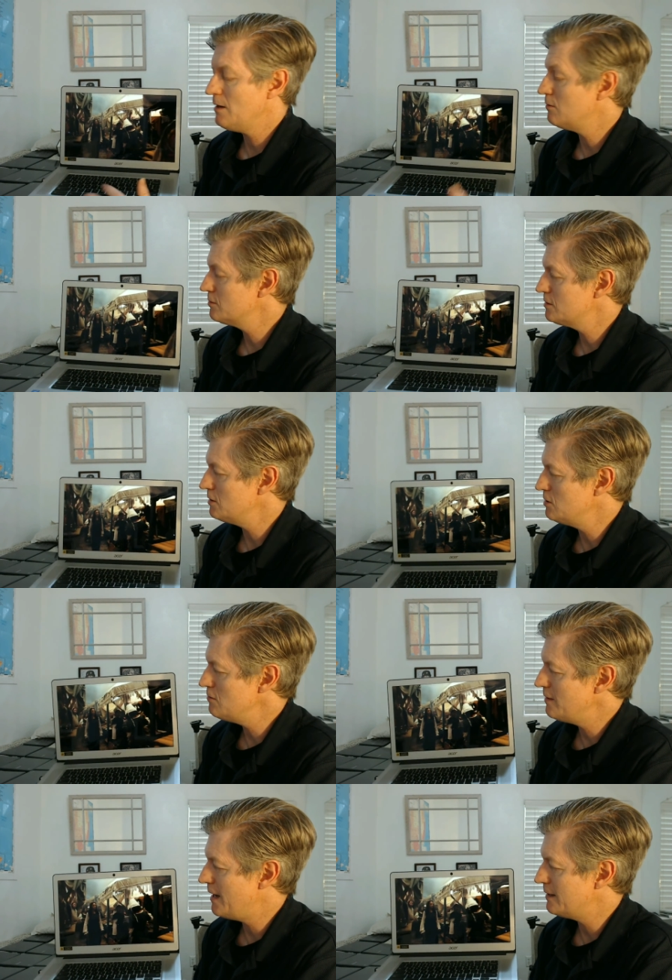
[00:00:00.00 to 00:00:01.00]
else to
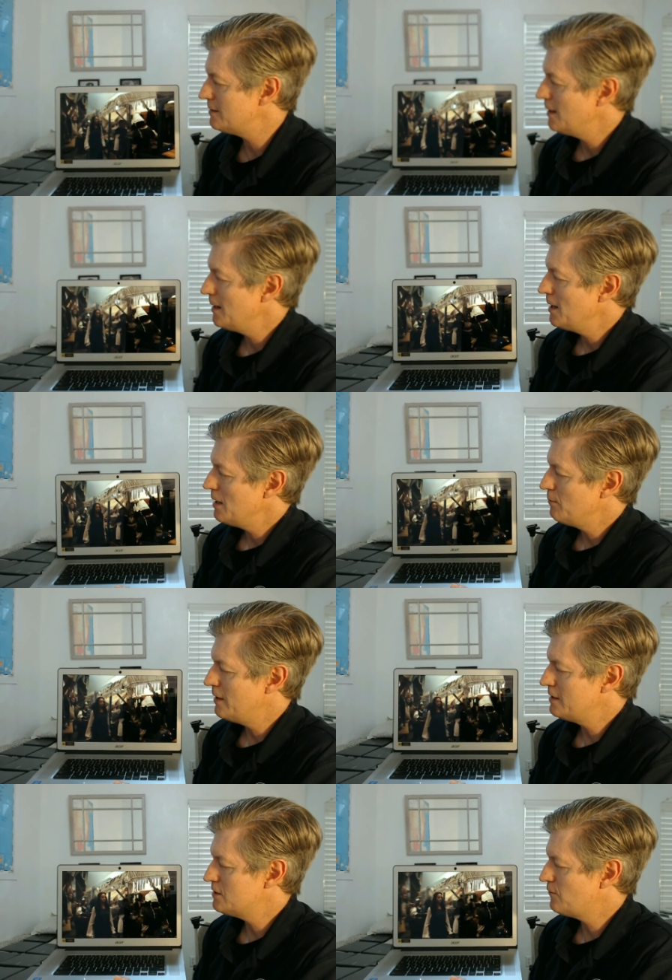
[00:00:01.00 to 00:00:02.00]
do that.
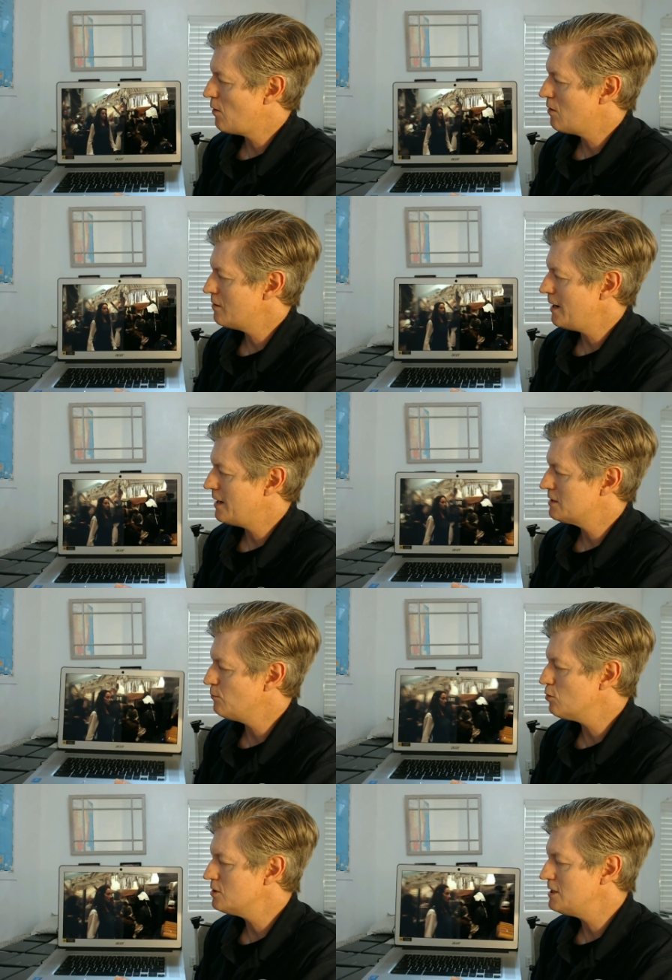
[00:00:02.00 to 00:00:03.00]
But as far
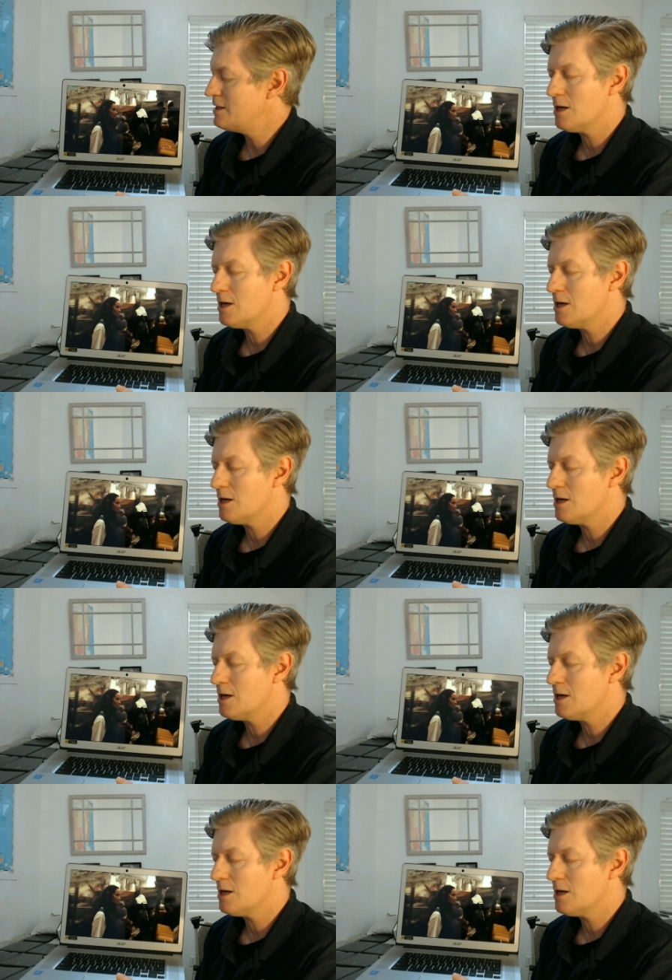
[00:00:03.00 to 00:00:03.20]
as motion